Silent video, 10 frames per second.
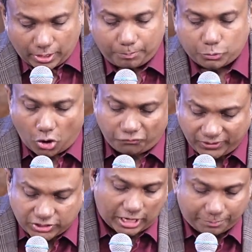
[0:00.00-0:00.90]

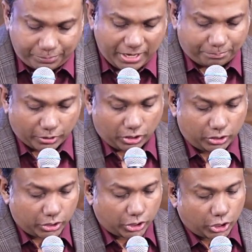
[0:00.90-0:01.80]
prophets are
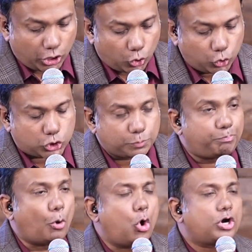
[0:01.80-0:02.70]
people who
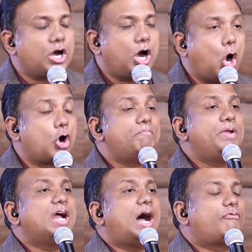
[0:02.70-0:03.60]
spoke on
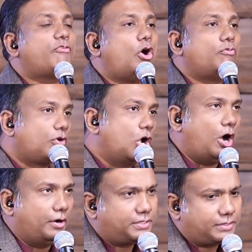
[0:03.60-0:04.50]
behalf of God.